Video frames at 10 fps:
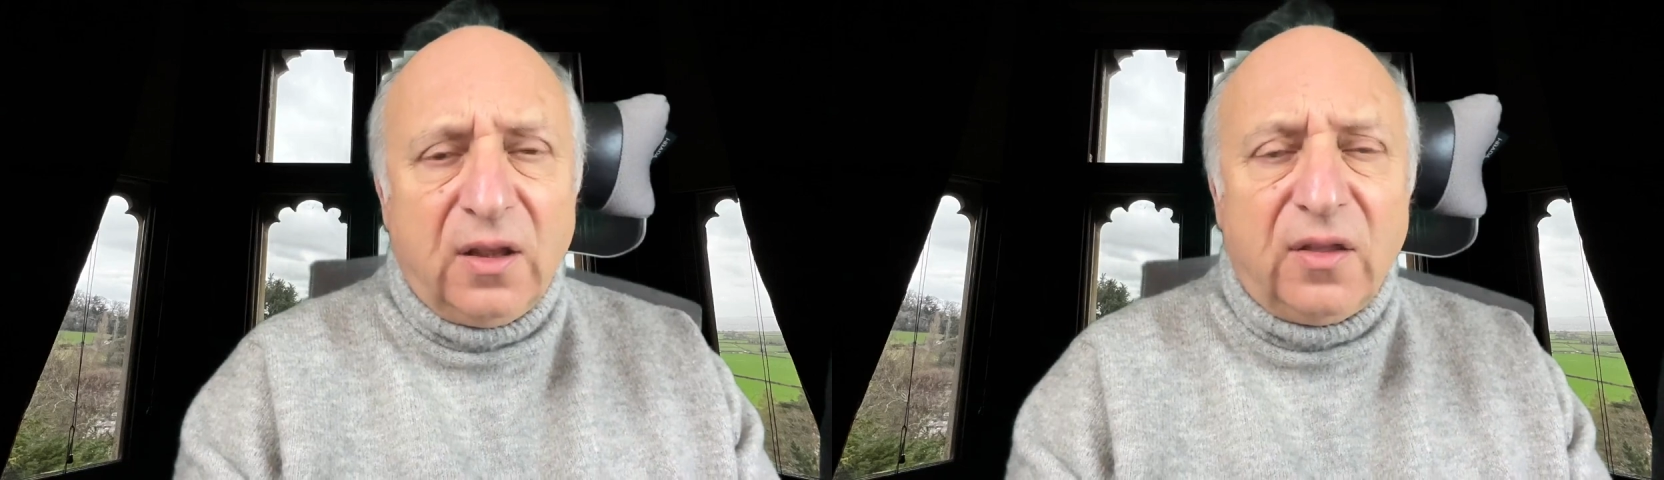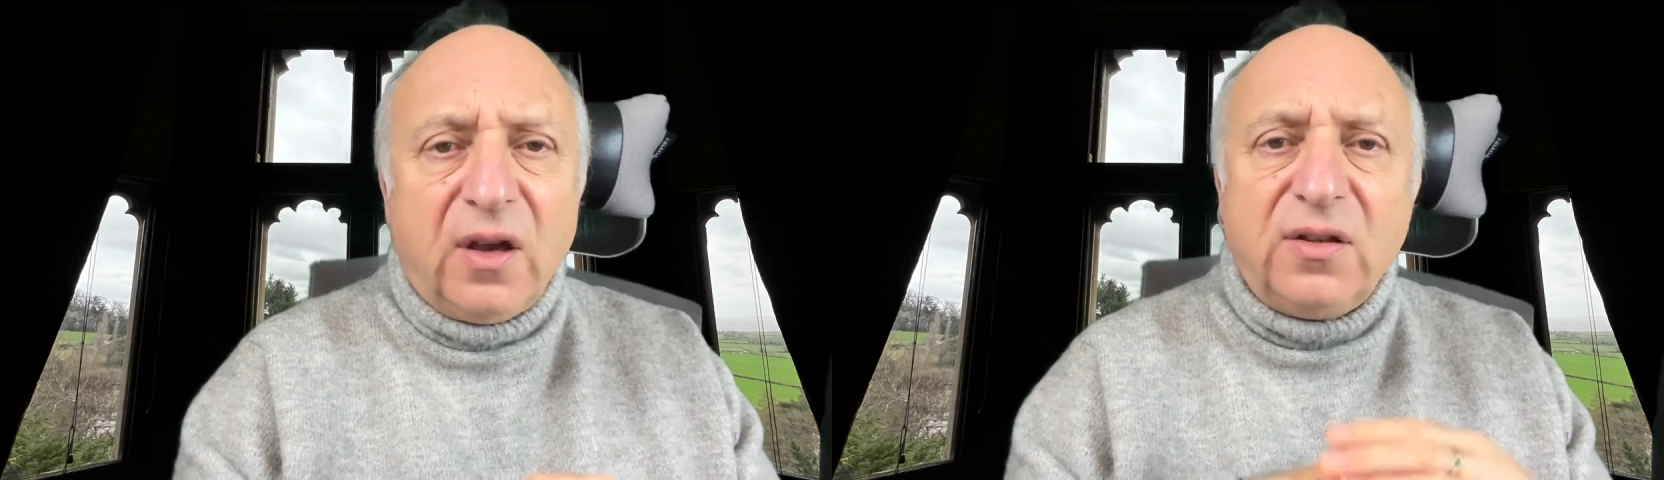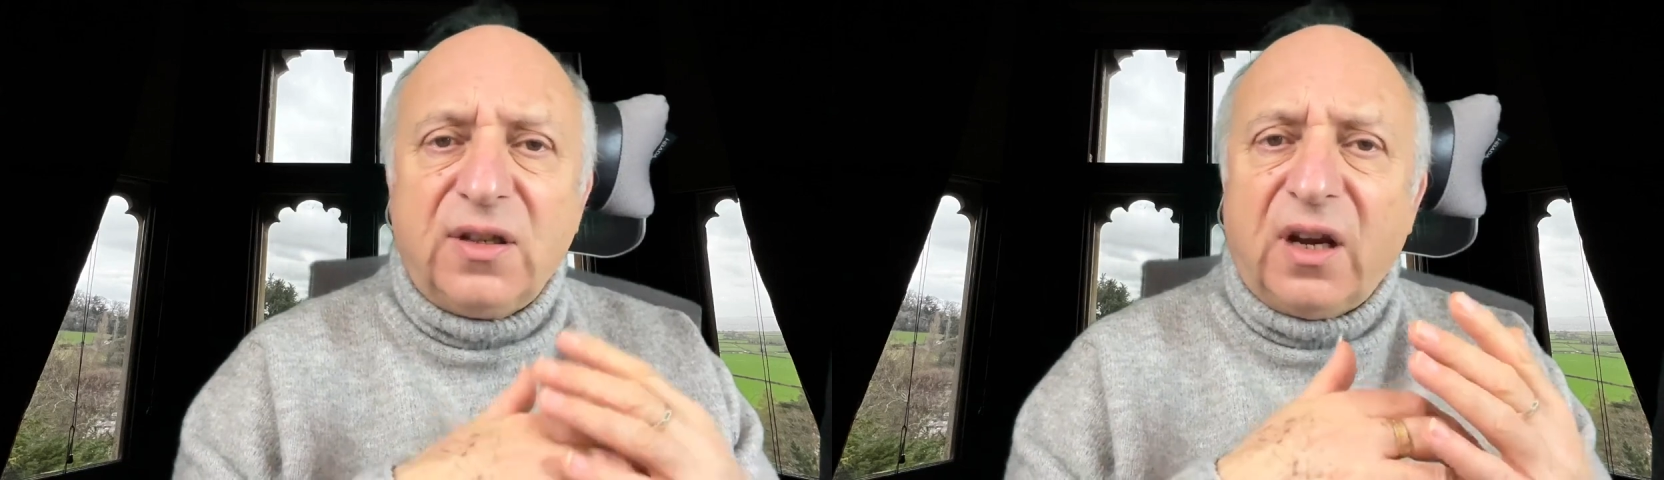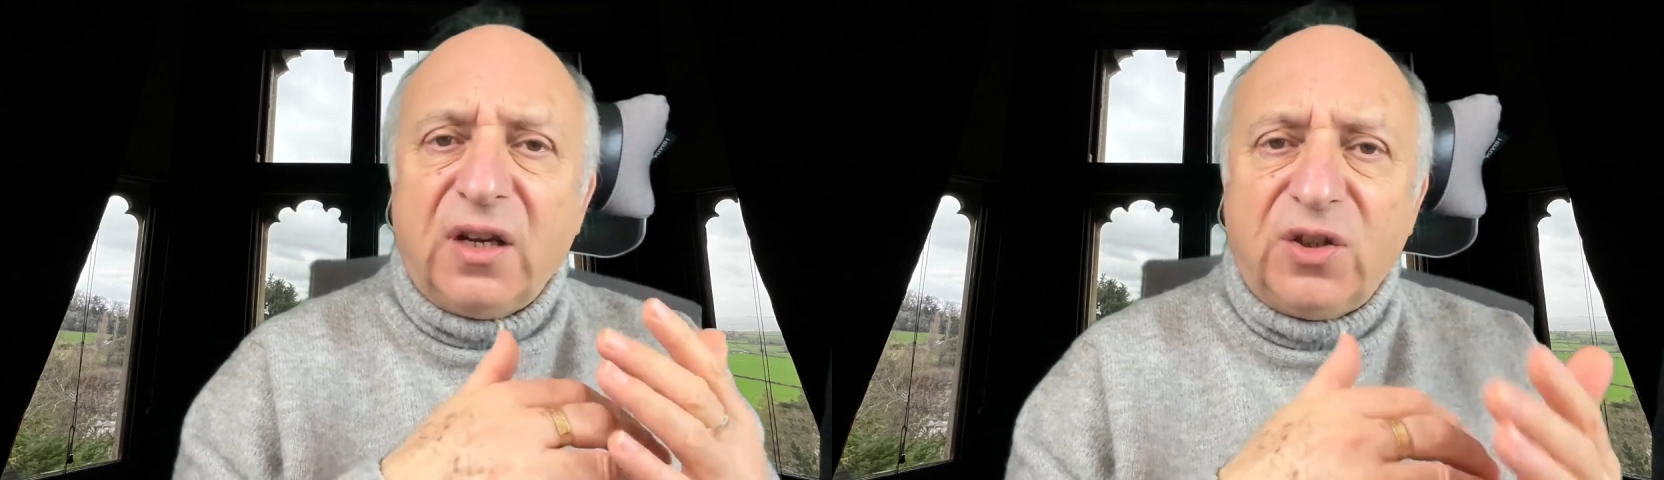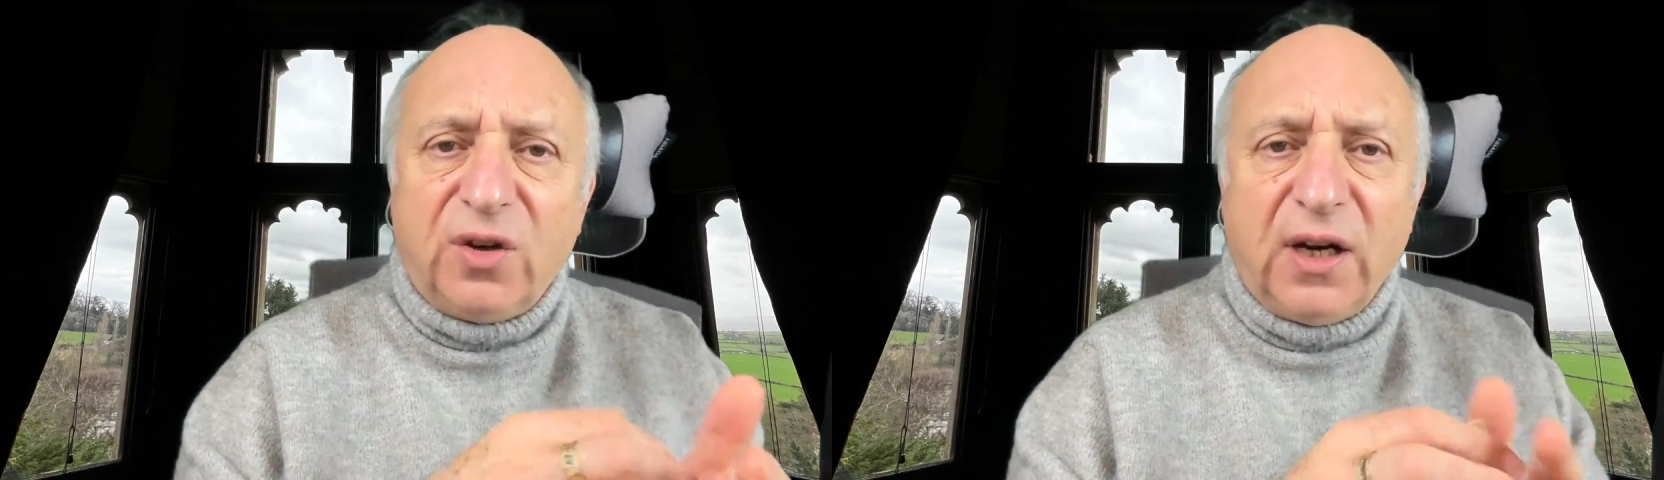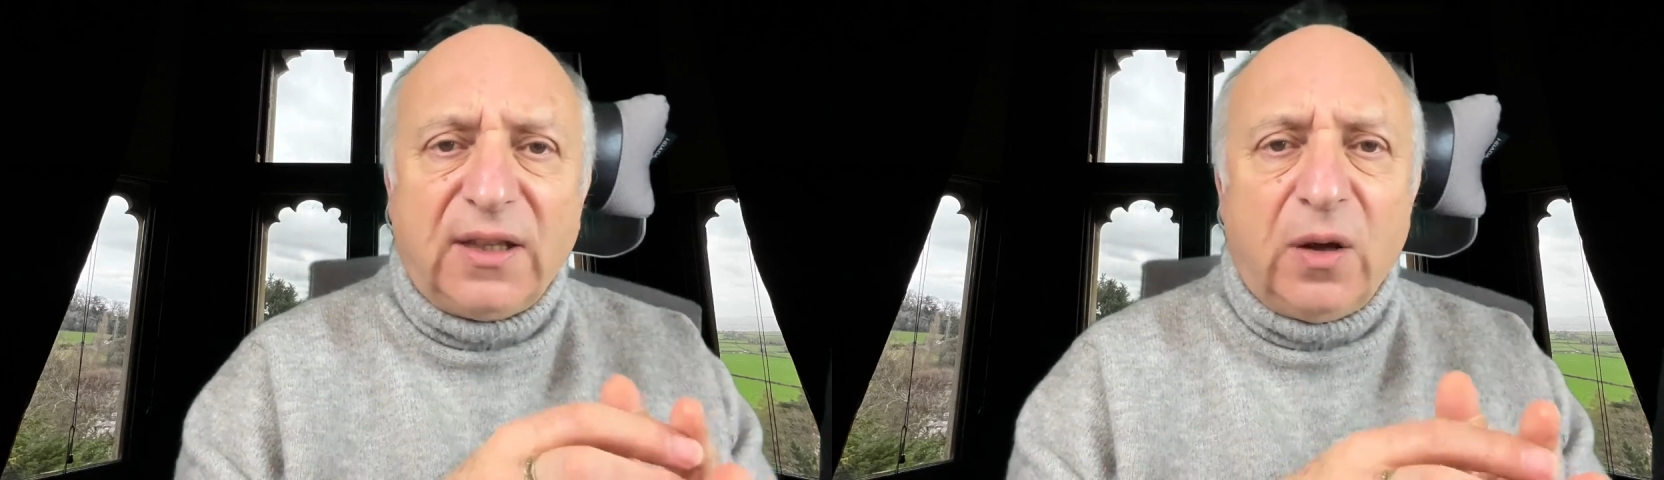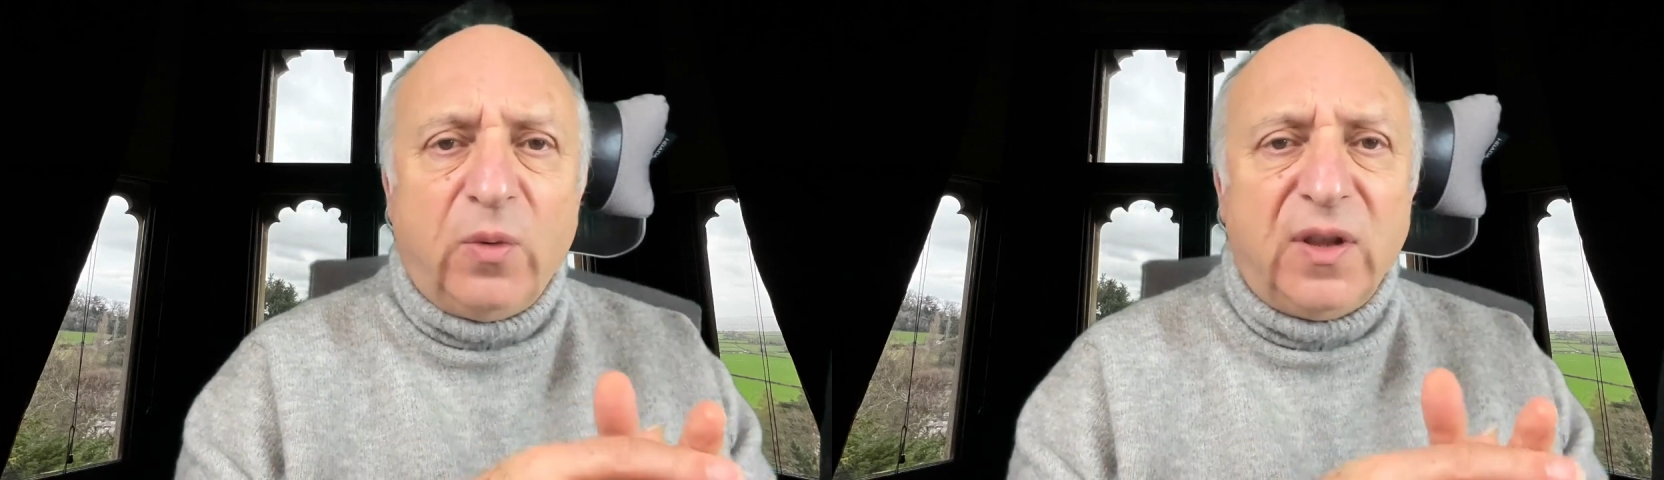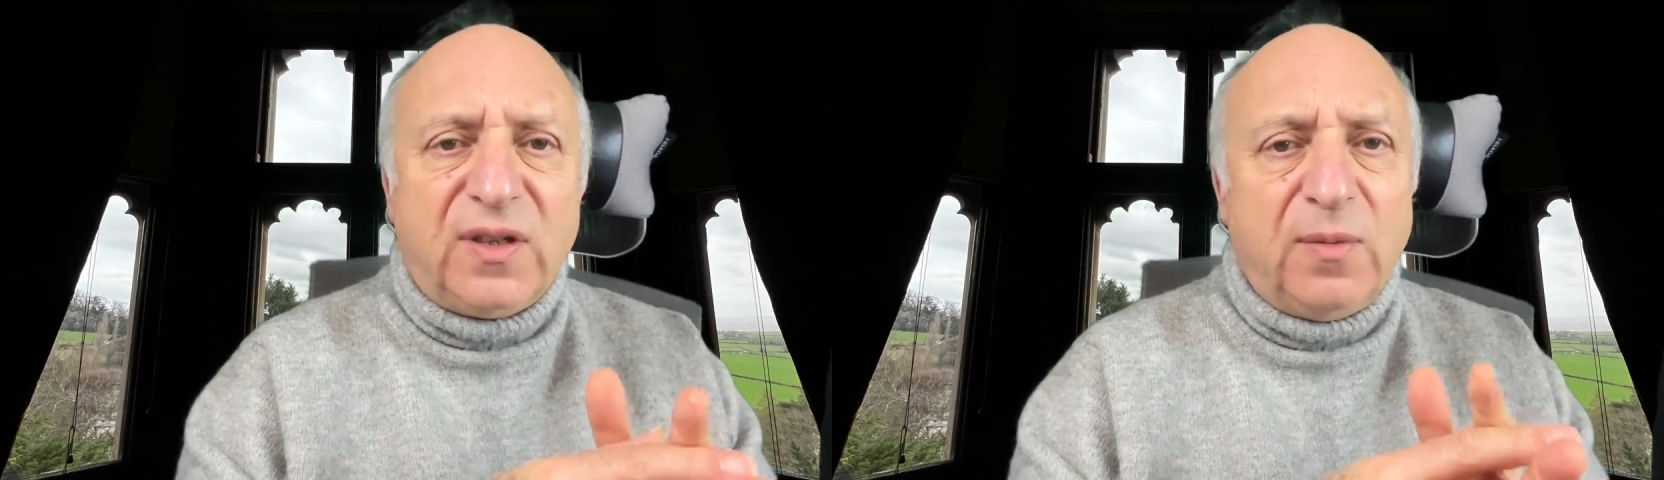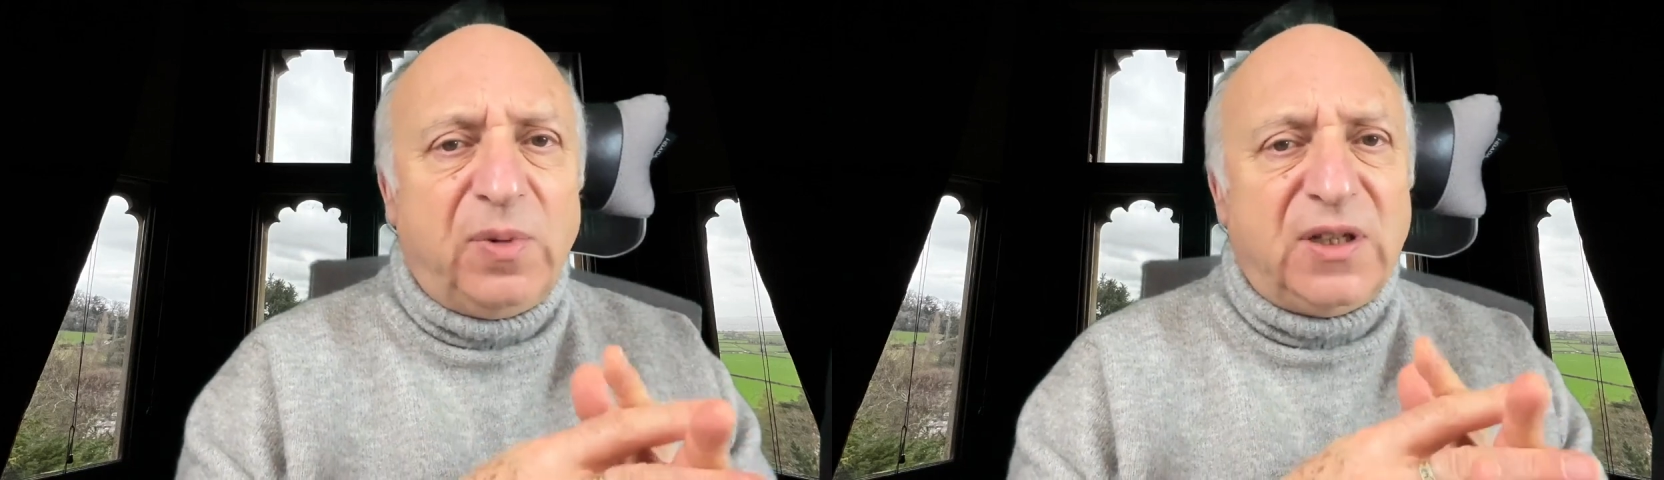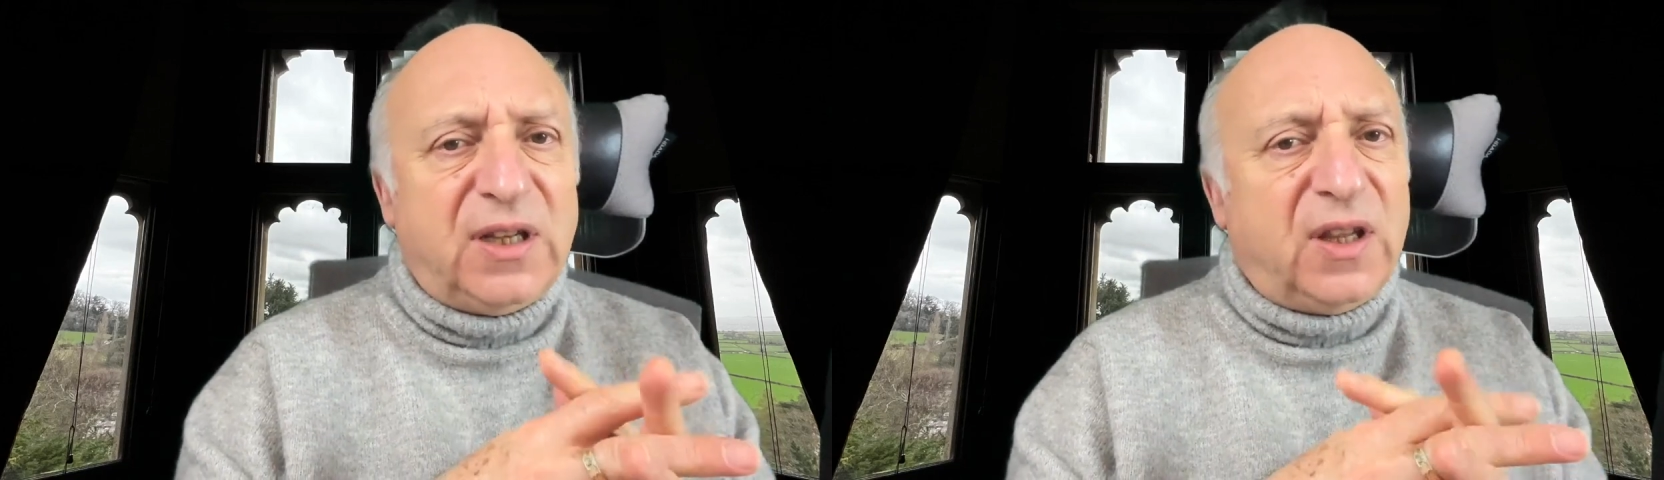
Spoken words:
Those that I tried that with simply said